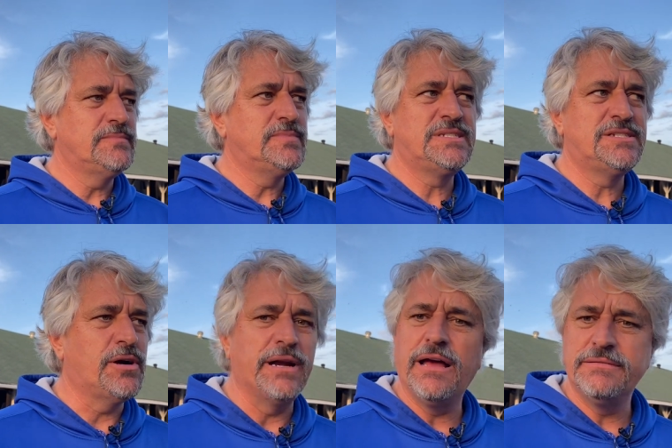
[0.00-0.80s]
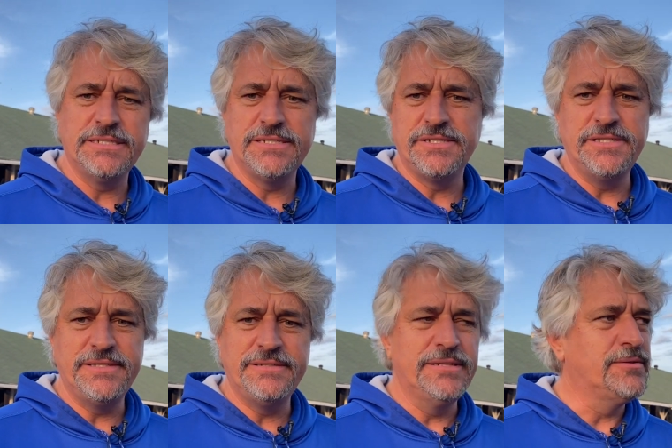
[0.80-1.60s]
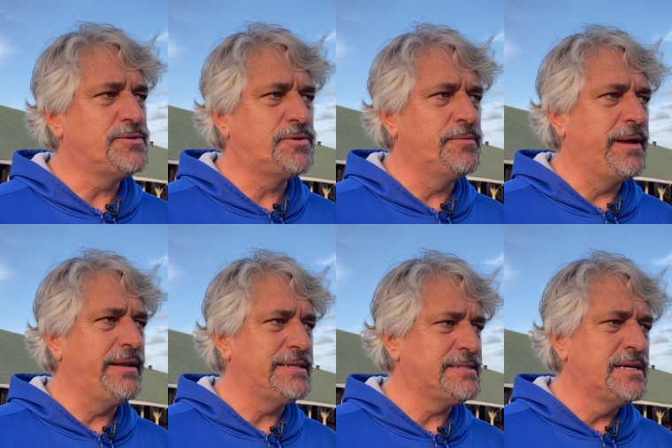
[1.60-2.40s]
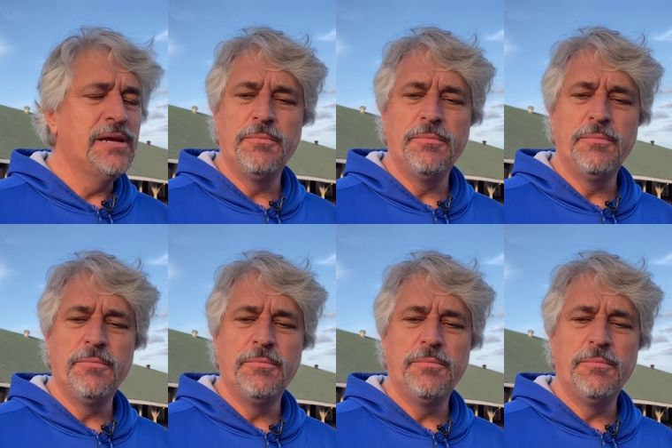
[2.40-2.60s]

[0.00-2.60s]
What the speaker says: start out just, you know, tremendous